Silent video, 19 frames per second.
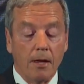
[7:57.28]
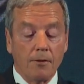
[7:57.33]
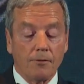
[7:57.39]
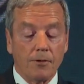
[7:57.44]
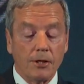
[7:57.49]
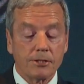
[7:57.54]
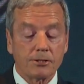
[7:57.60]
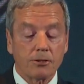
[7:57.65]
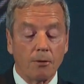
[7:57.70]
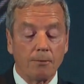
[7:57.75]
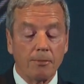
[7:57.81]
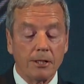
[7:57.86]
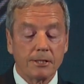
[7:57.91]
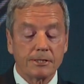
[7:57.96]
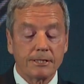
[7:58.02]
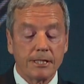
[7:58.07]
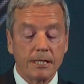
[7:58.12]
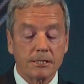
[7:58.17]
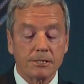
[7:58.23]
These could be
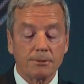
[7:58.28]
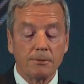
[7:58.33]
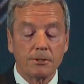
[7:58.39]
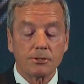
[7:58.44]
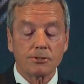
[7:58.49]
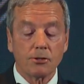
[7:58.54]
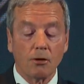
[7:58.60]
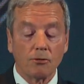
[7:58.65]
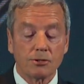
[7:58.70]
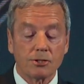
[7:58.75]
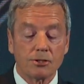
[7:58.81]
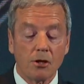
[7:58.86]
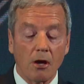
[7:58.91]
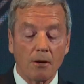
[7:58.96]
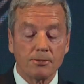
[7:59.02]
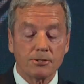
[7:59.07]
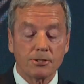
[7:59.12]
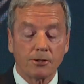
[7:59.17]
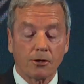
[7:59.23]
assessments on
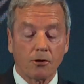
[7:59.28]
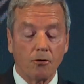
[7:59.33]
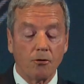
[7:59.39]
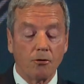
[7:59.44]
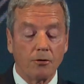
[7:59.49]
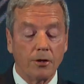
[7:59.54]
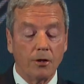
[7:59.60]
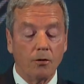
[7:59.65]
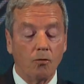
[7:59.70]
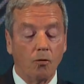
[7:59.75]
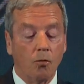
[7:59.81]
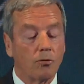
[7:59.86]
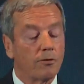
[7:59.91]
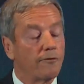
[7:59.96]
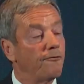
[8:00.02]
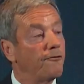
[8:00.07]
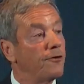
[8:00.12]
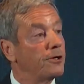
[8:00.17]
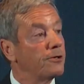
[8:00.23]
cybersecurity or the
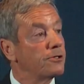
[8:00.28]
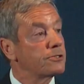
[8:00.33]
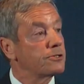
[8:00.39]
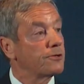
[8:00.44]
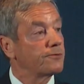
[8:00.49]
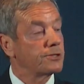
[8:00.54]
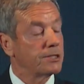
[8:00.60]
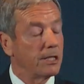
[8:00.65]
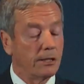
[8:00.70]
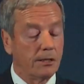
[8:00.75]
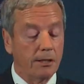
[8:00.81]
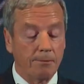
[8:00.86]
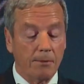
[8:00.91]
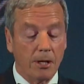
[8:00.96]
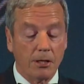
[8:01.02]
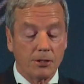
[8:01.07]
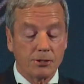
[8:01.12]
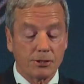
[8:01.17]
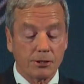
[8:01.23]
fitness of senior
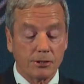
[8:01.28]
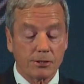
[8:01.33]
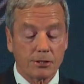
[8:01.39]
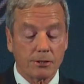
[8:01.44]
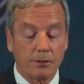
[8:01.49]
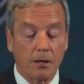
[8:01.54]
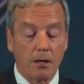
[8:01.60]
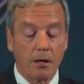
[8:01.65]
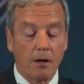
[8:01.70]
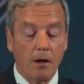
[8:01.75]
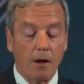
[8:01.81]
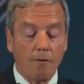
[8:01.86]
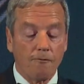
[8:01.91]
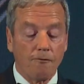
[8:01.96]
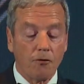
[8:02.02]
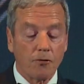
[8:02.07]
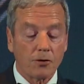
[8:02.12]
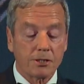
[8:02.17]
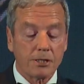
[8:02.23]
managers.
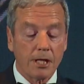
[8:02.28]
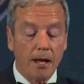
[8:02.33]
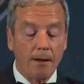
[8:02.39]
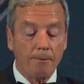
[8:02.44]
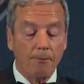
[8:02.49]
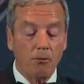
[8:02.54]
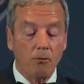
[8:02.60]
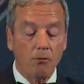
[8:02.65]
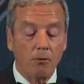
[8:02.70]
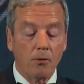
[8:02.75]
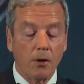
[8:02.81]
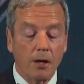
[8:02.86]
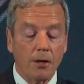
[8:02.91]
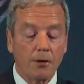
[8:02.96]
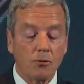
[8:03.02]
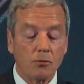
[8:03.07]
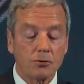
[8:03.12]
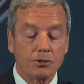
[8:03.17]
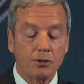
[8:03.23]
For example,
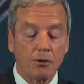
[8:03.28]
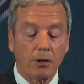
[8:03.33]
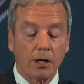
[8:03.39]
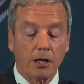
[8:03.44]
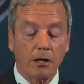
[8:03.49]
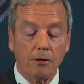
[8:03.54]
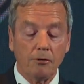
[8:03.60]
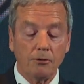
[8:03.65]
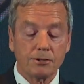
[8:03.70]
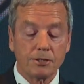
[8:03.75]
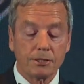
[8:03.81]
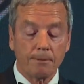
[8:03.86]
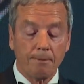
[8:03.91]
it also includes the